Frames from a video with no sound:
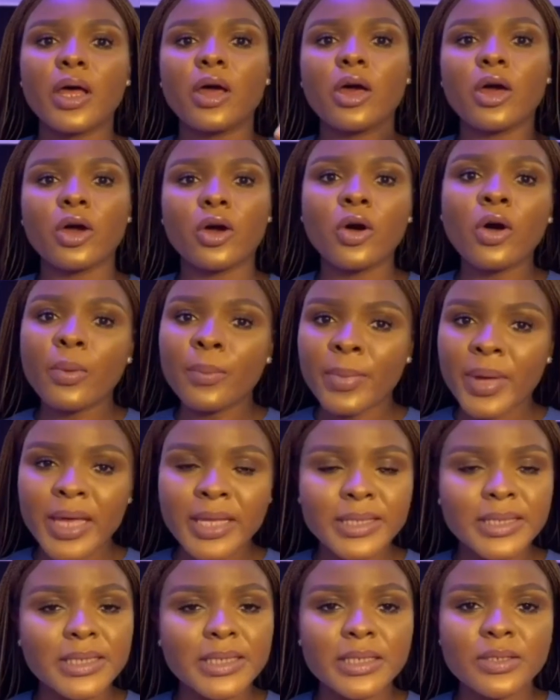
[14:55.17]
Comment
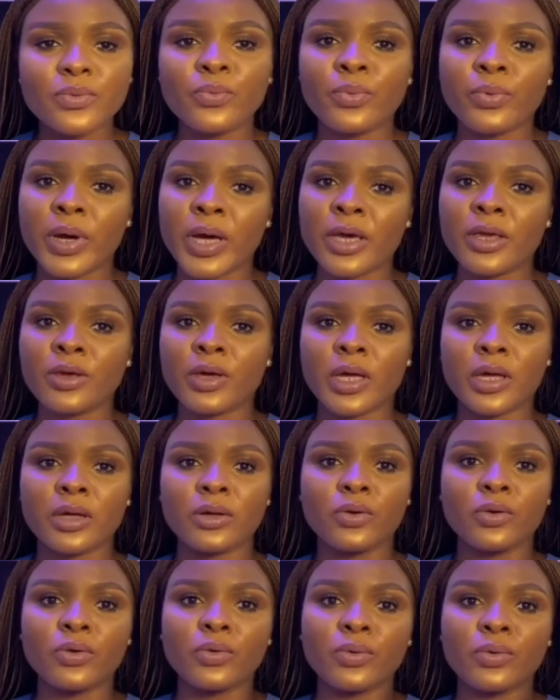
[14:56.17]
where you can
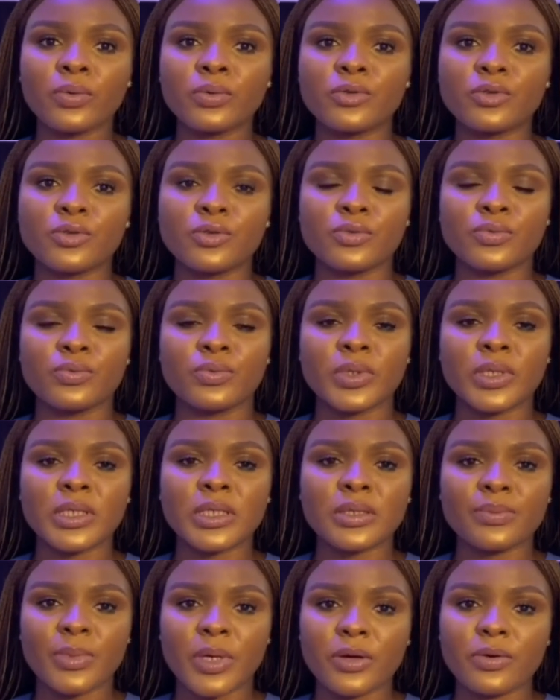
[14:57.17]
go to with this
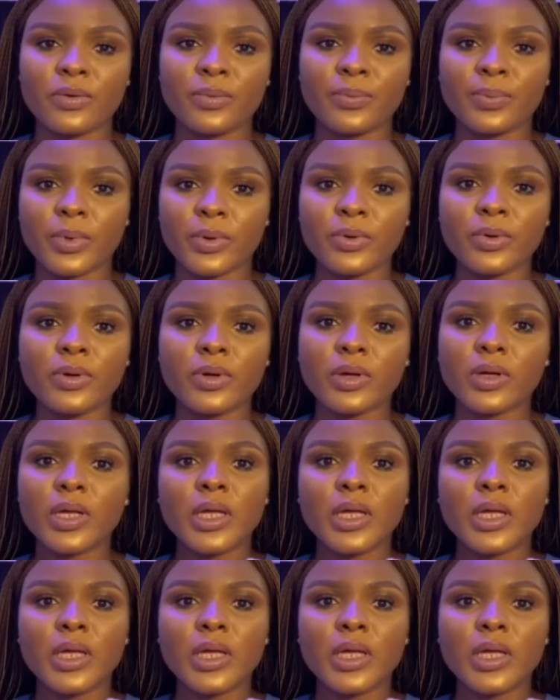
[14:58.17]
makeup look,